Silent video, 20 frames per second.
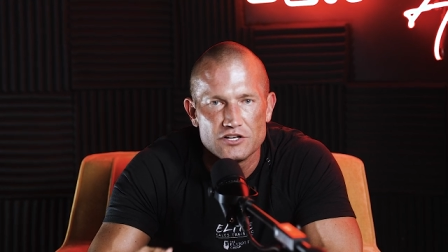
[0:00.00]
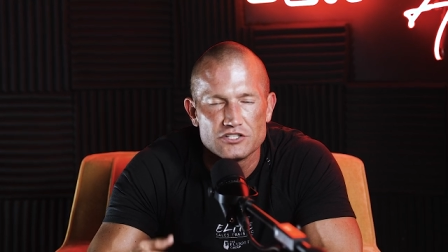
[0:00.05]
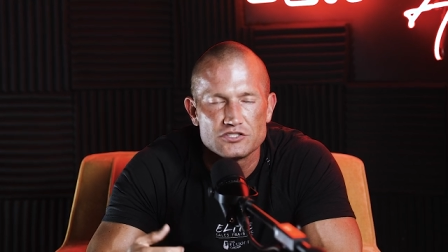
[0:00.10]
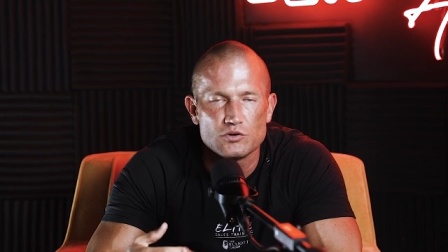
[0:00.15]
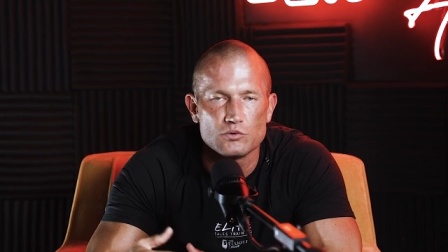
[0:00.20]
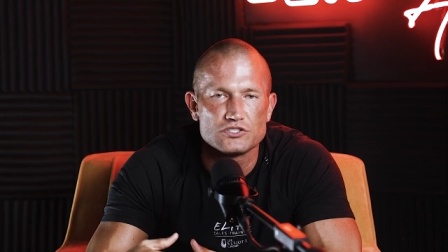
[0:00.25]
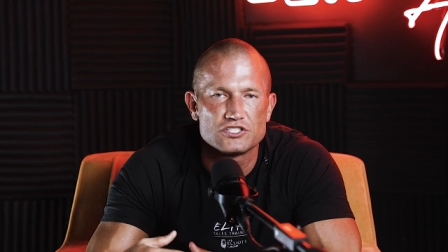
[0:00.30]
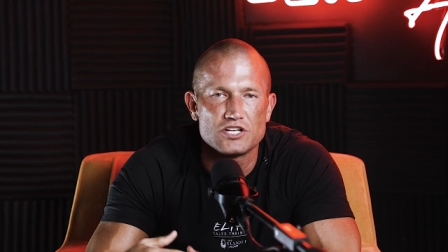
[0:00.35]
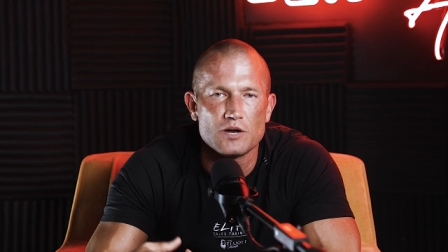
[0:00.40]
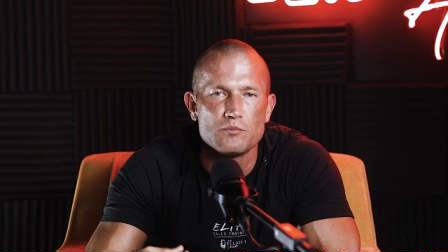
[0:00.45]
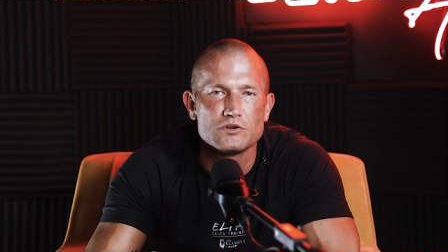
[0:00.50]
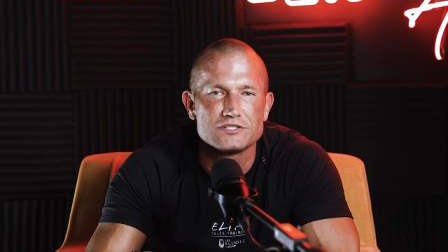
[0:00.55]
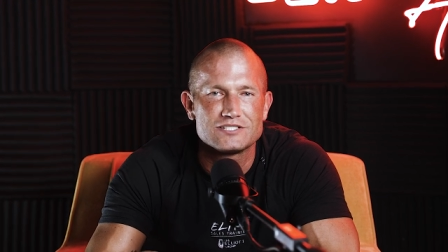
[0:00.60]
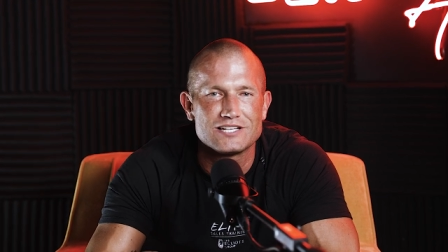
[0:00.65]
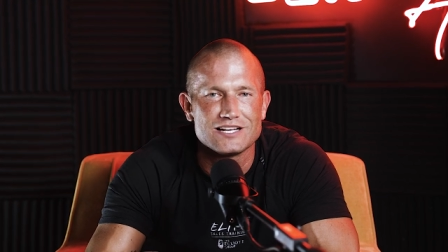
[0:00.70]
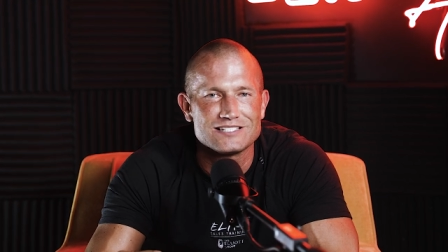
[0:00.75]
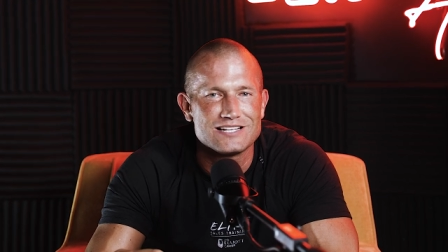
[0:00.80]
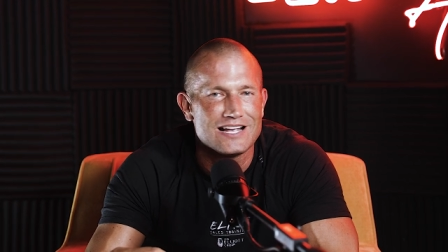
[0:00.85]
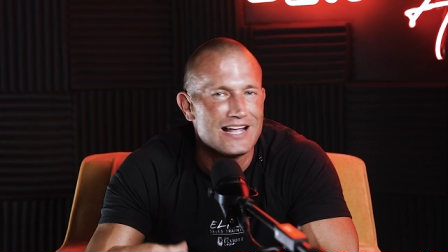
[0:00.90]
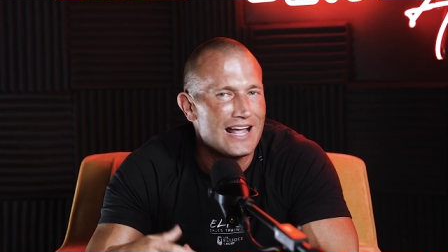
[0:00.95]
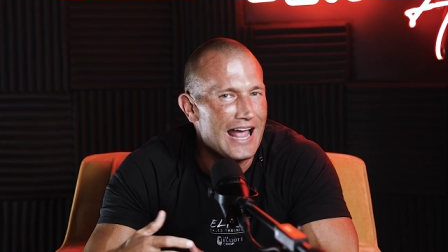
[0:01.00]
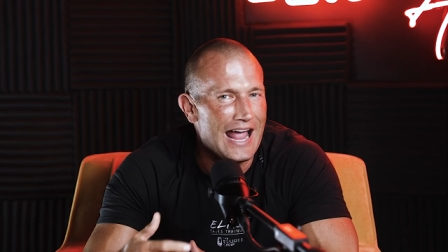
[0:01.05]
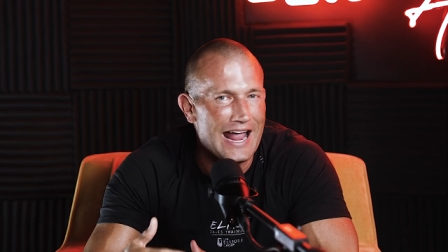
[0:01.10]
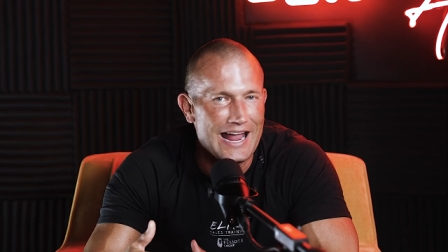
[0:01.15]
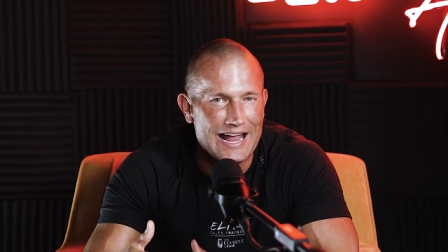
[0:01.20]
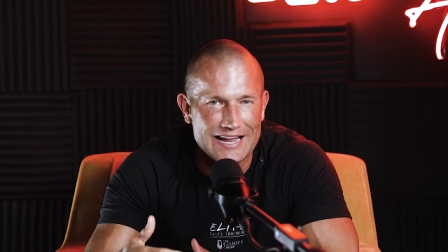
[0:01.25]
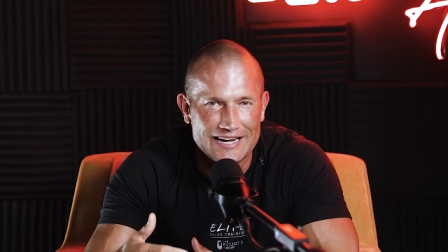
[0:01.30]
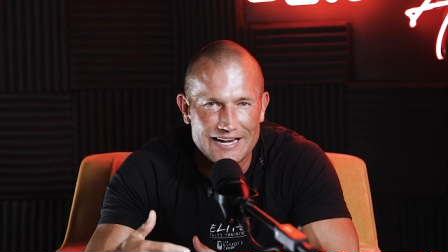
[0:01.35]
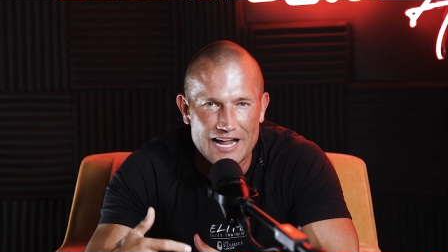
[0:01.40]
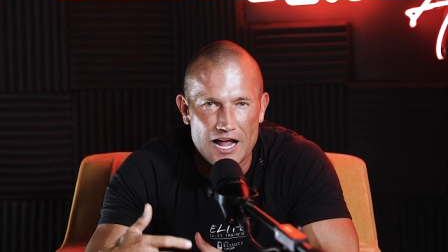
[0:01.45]
So when someone says,
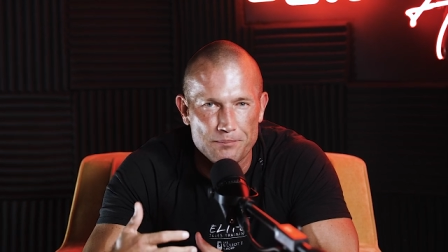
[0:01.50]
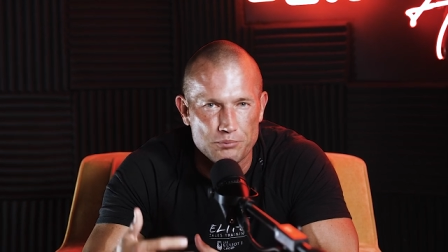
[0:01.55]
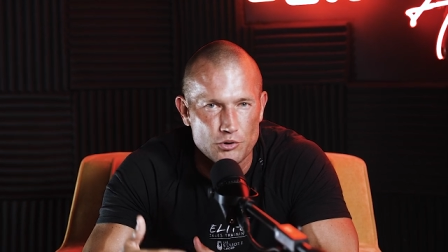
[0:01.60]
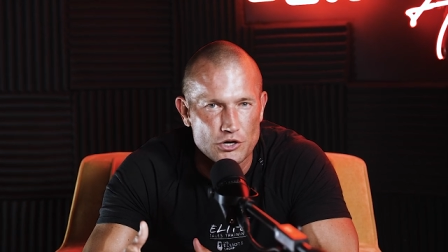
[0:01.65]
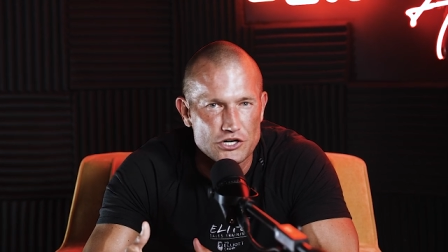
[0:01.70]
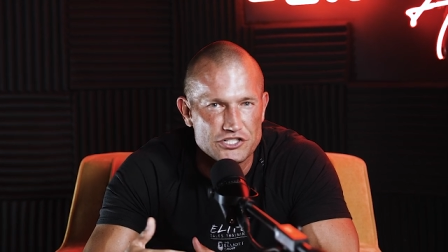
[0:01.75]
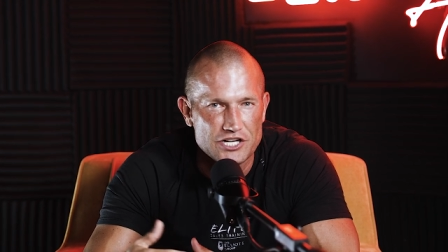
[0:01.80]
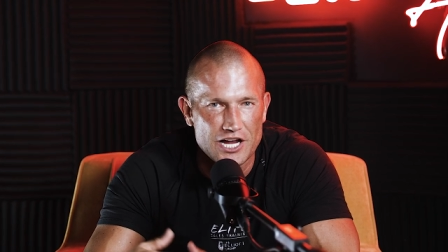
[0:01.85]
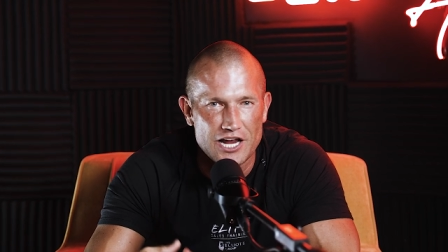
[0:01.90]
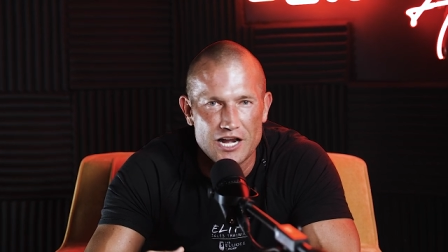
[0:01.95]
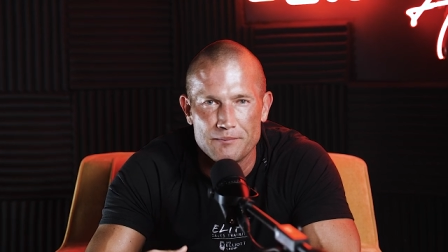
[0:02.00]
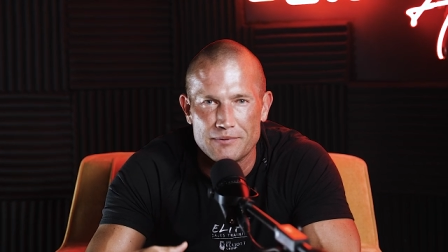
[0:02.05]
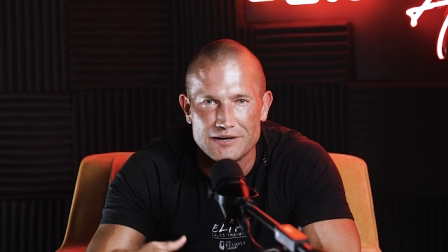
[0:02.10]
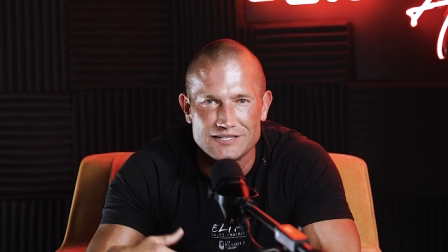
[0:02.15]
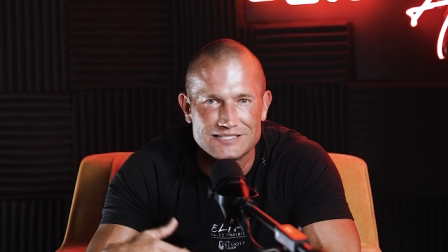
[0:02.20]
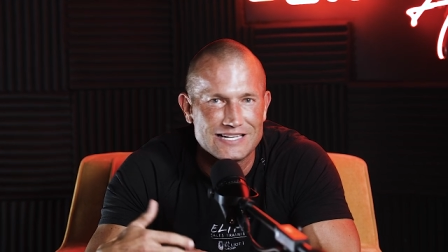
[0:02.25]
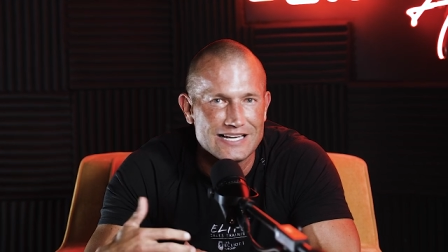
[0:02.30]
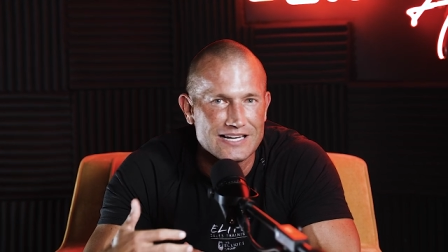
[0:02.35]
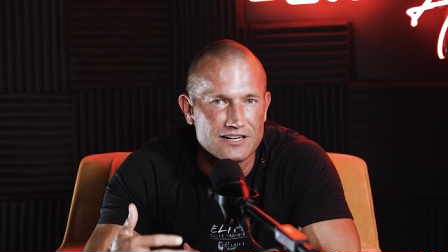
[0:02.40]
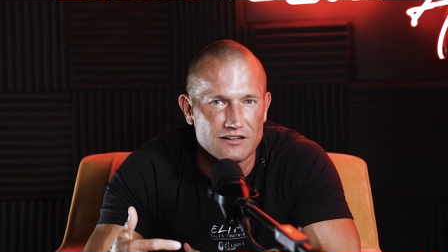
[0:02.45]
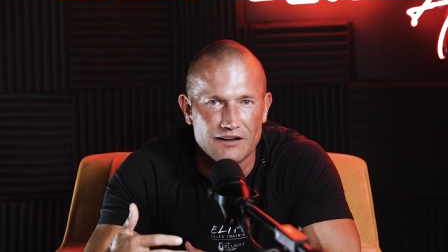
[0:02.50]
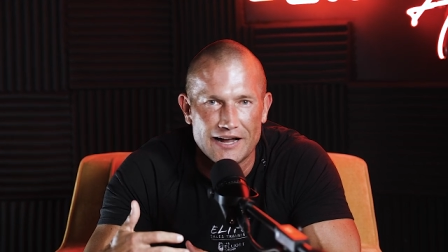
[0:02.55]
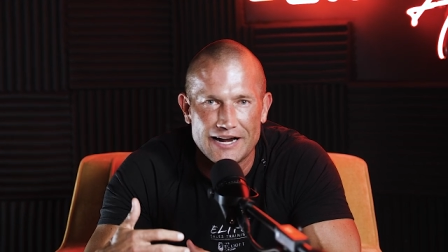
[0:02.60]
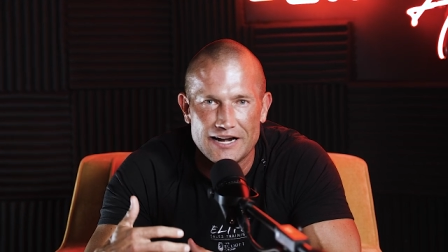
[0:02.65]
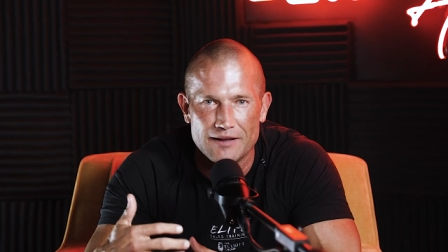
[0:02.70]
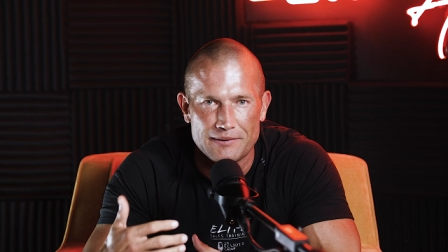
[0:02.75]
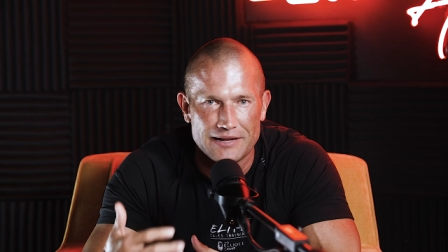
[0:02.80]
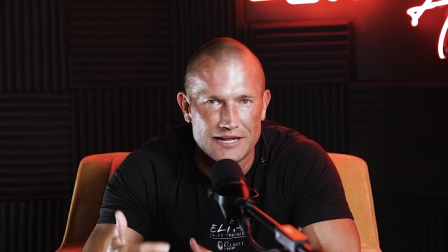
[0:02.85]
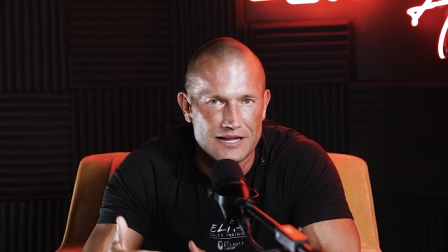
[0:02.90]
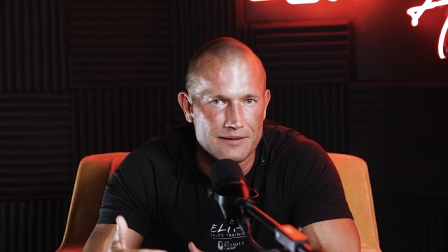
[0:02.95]
hey, Andy, I appreciate it, but it's getting
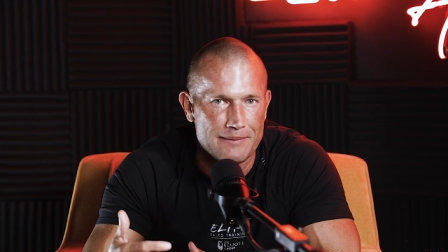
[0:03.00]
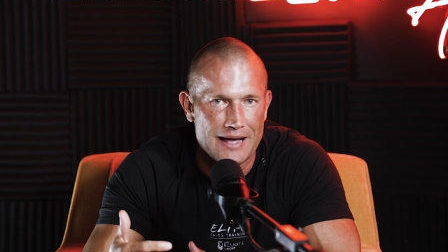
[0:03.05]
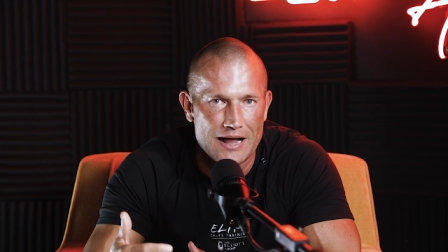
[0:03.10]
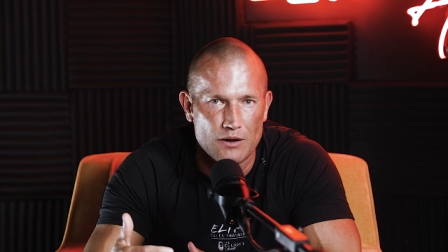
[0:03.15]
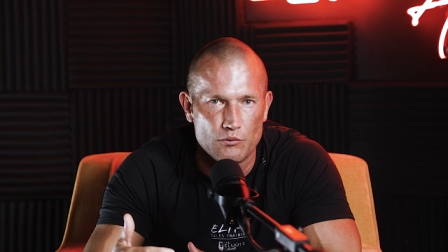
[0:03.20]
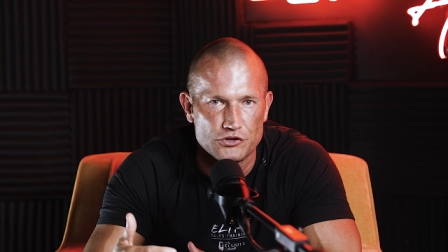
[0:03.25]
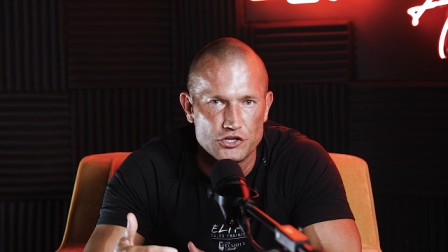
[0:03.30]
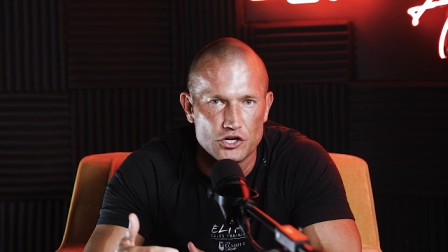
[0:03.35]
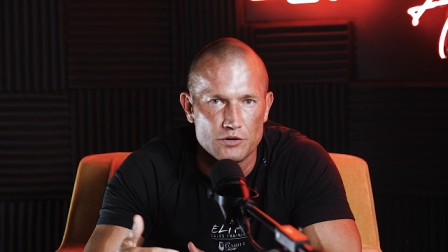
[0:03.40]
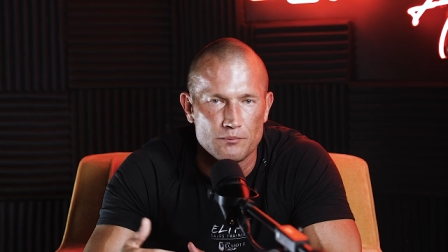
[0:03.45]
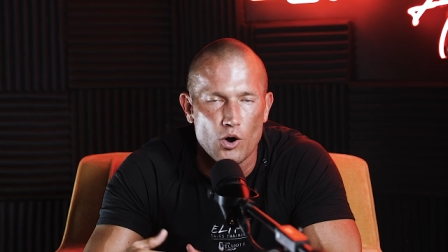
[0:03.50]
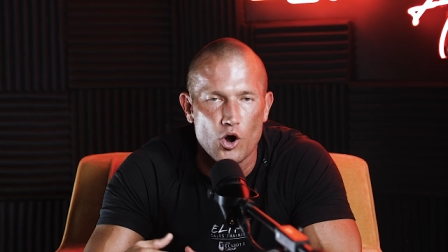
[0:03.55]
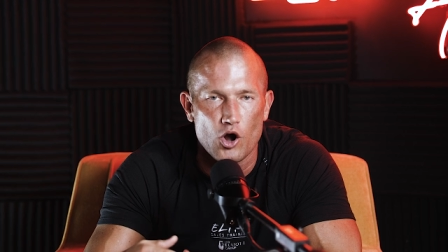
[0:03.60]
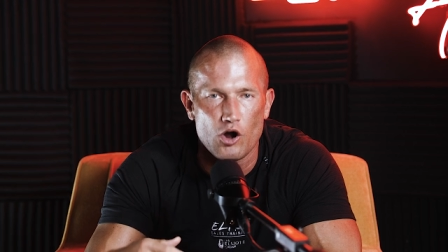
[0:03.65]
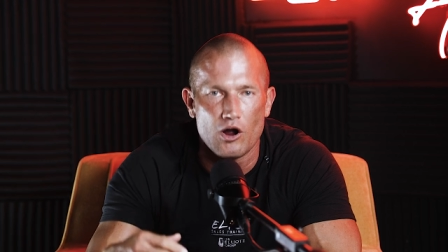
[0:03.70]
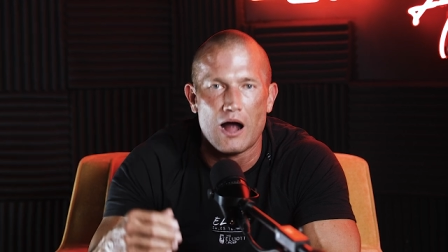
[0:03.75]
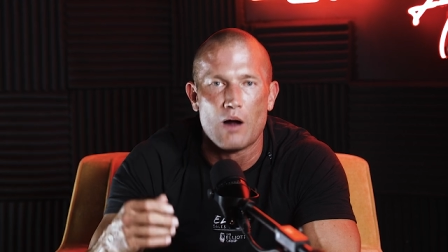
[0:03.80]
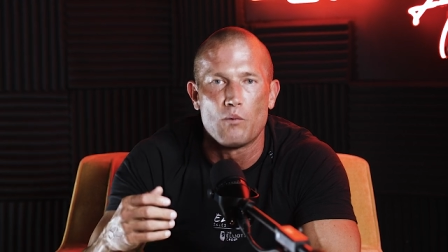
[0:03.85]
late. I'm going to get back with you tomorrow.